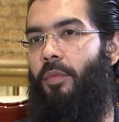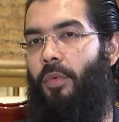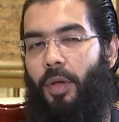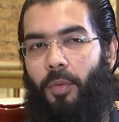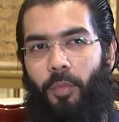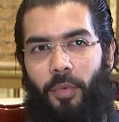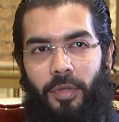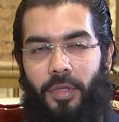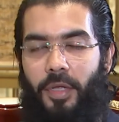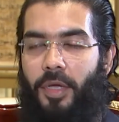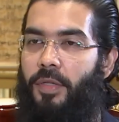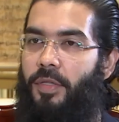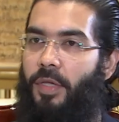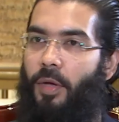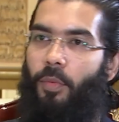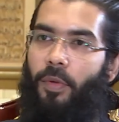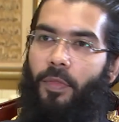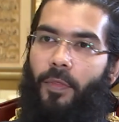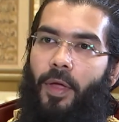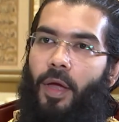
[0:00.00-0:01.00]
Oh, I want this, I
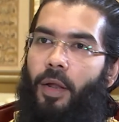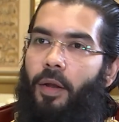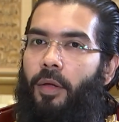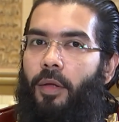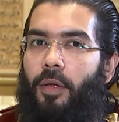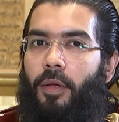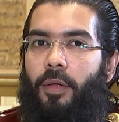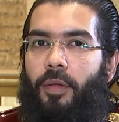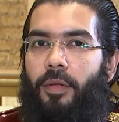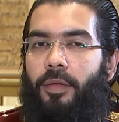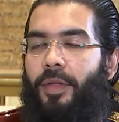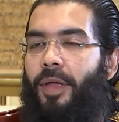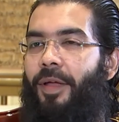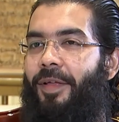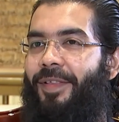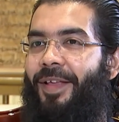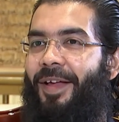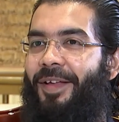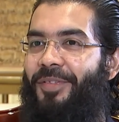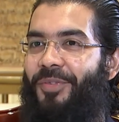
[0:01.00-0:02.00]
want that.
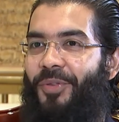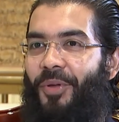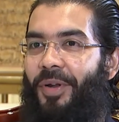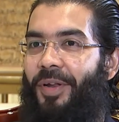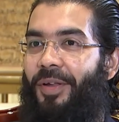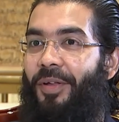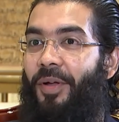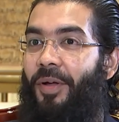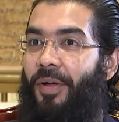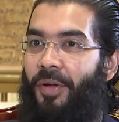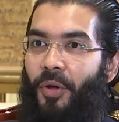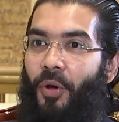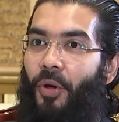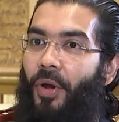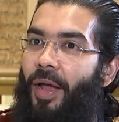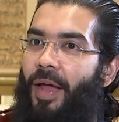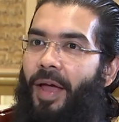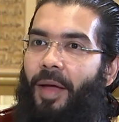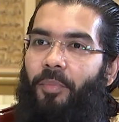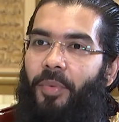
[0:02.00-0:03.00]
That's not going
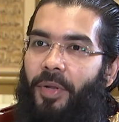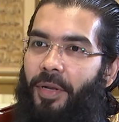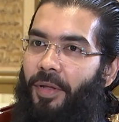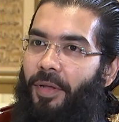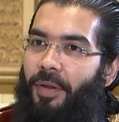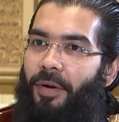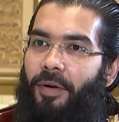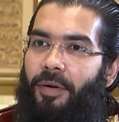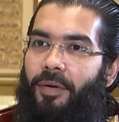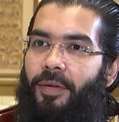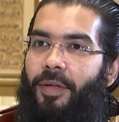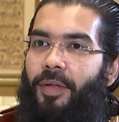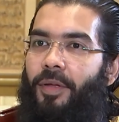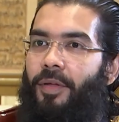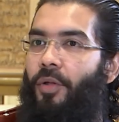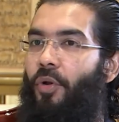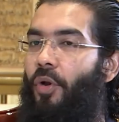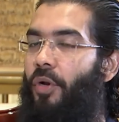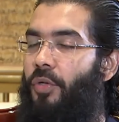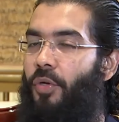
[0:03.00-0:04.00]
to happen here.
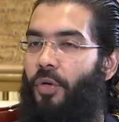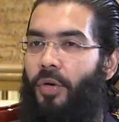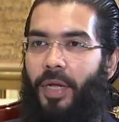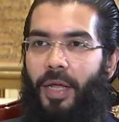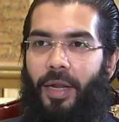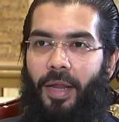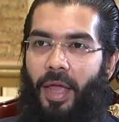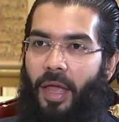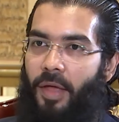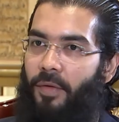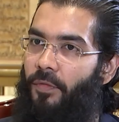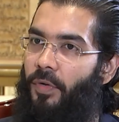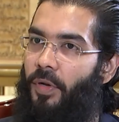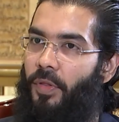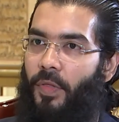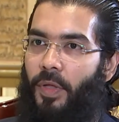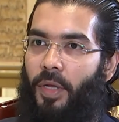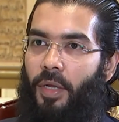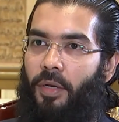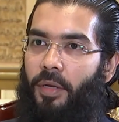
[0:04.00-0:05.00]
You're not going to get
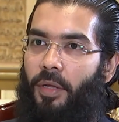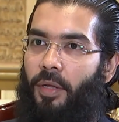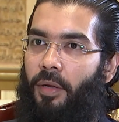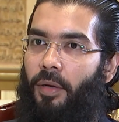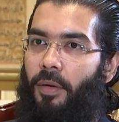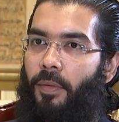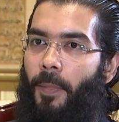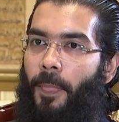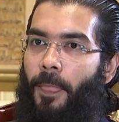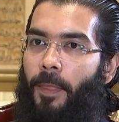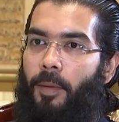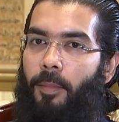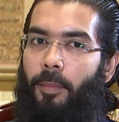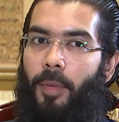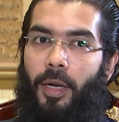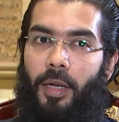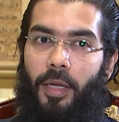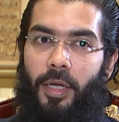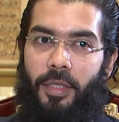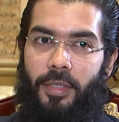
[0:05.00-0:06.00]
everything in here.
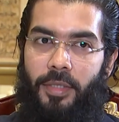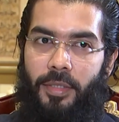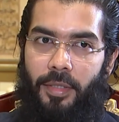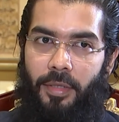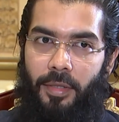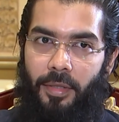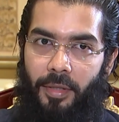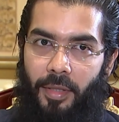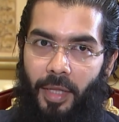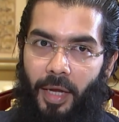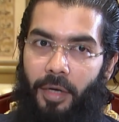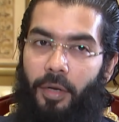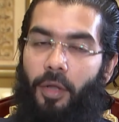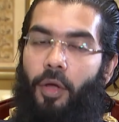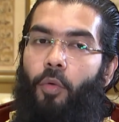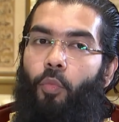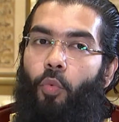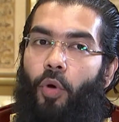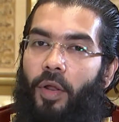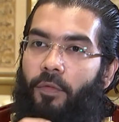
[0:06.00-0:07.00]
But it's
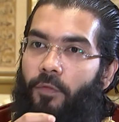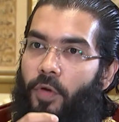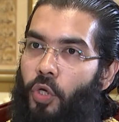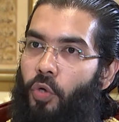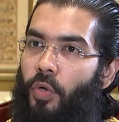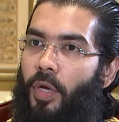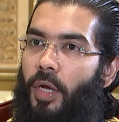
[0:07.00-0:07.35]
that whatever you